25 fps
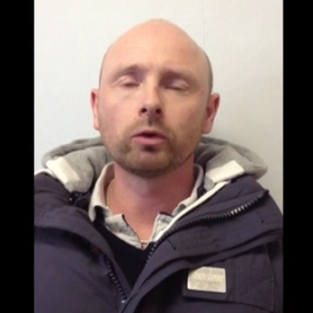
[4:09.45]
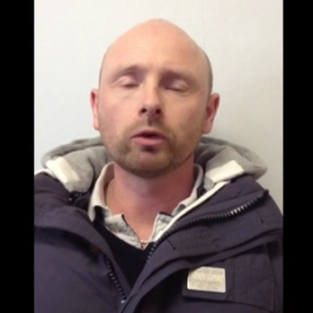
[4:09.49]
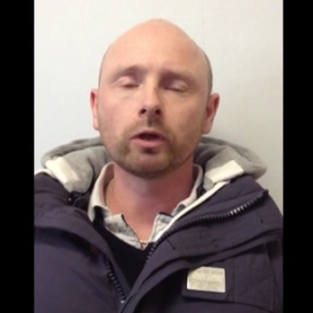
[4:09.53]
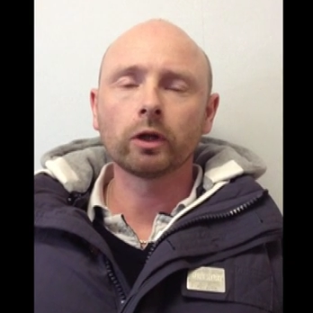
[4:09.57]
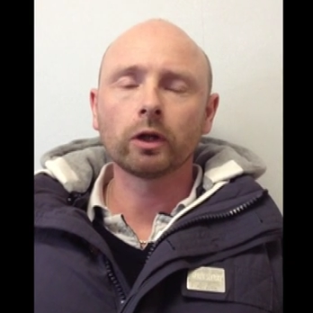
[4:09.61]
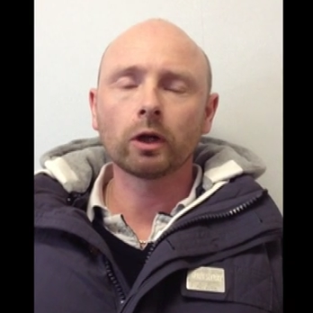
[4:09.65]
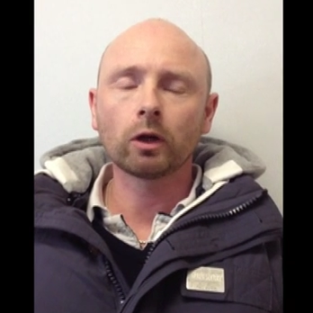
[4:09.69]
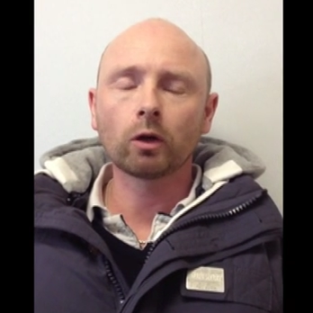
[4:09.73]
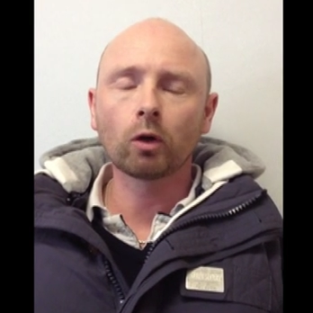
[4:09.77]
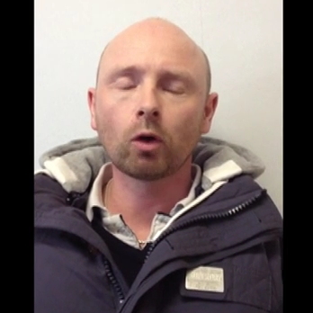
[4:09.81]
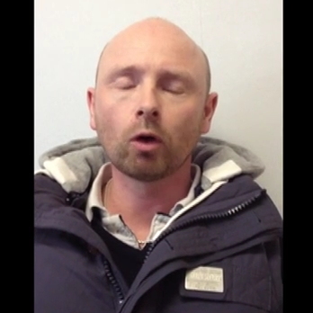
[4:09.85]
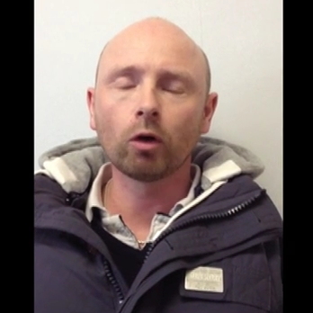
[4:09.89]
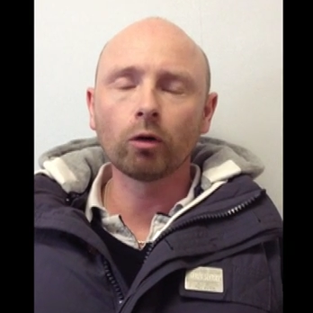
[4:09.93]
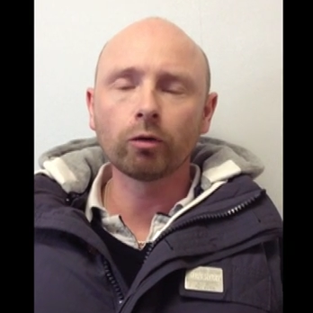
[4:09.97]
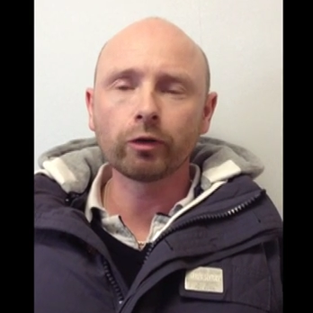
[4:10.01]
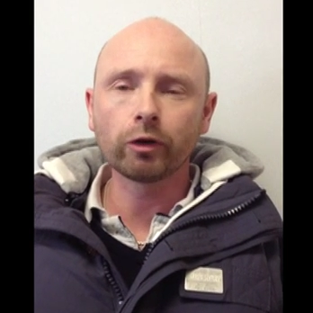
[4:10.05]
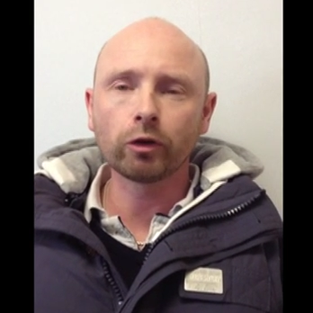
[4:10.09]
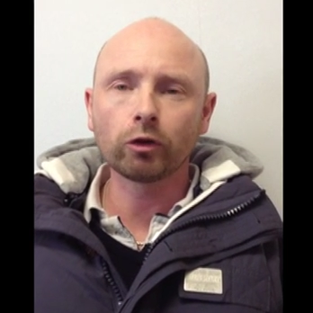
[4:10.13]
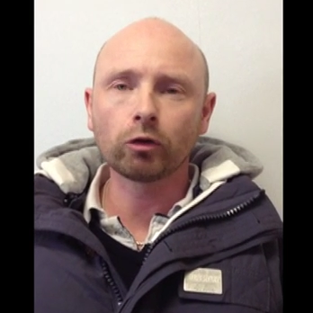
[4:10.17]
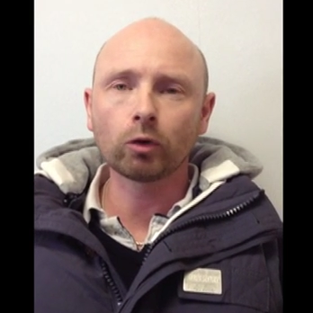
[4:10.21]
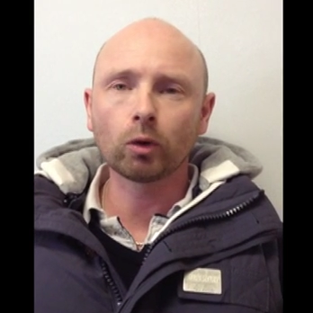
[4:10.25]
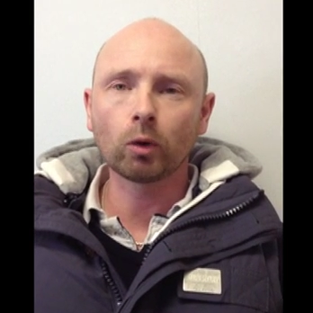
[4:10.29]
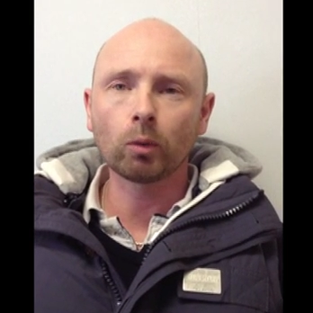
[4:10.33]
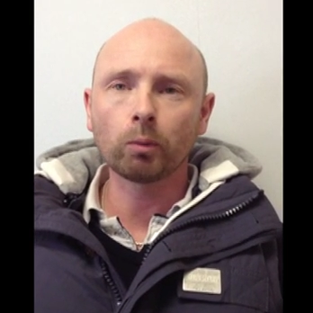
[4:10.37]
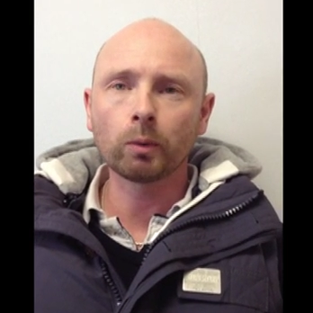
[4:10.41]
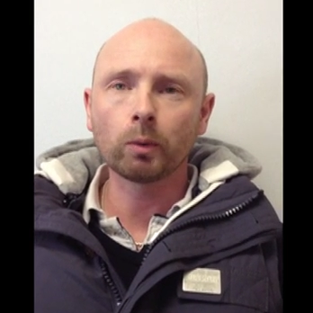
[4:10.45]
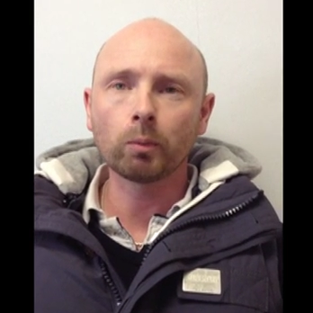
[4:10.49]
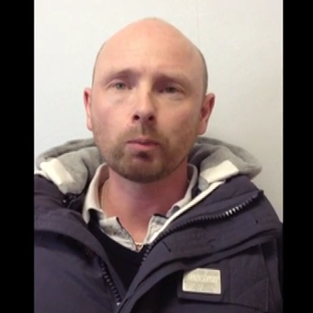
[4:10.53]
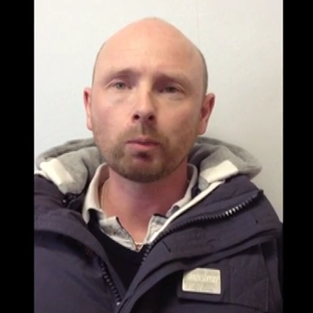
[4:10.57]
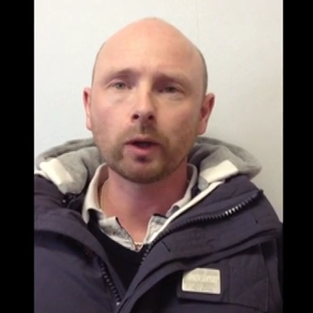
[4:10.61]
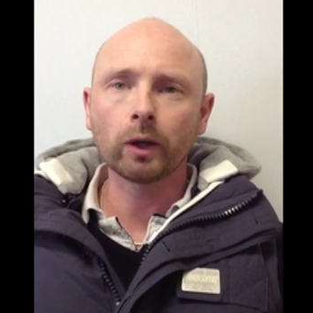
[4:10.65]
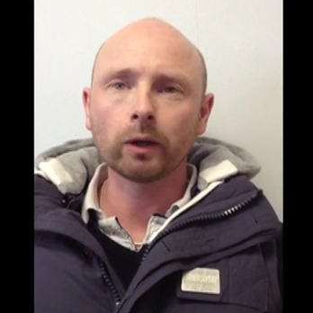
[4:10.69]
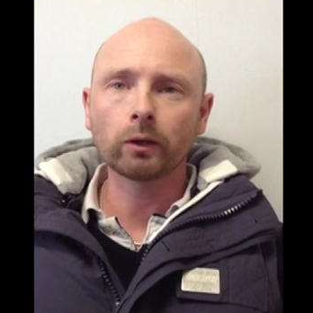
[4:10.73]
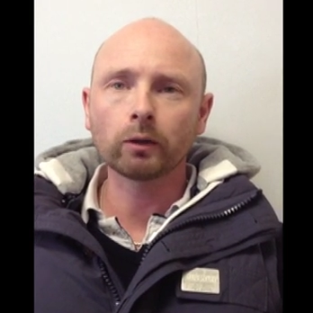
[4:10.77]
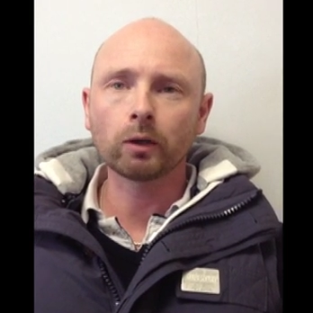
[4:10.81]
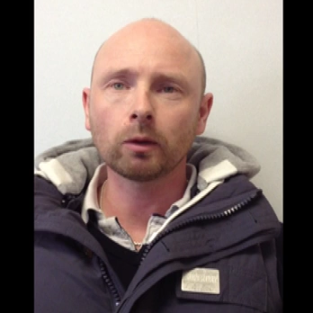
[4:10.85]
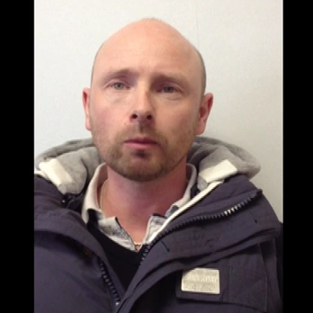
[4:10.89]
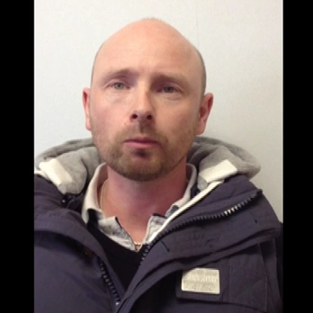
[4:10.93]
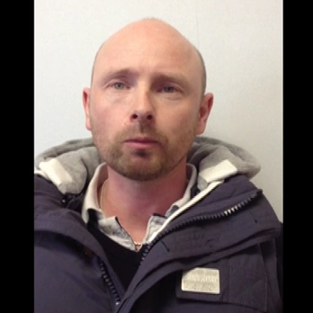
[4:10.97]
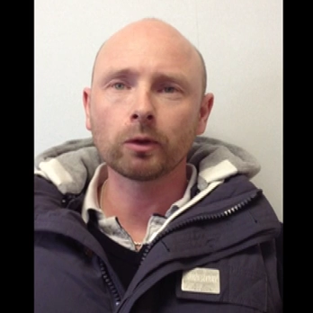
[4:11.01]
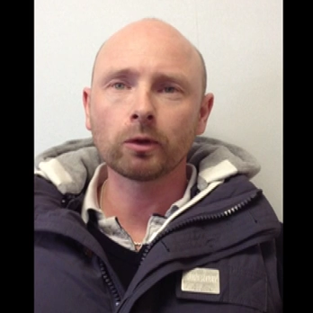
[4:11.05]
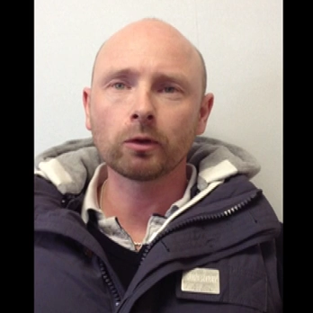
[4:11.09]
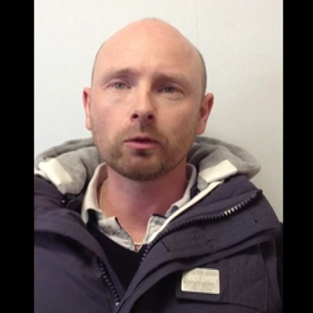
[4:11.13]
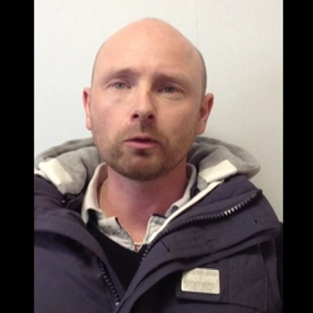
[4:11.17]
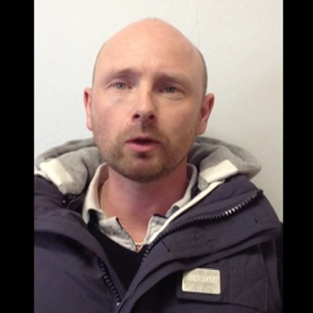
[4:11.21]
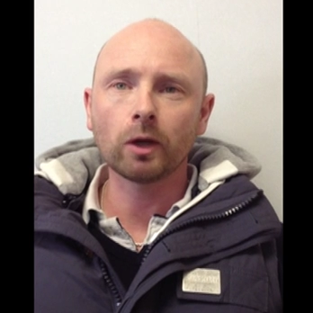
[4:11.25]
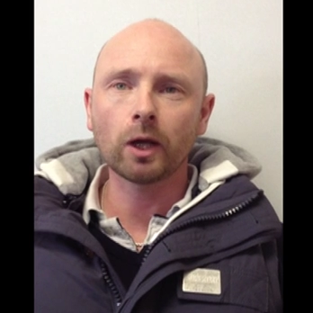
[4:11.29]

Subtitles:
in a coffee shop and picked up this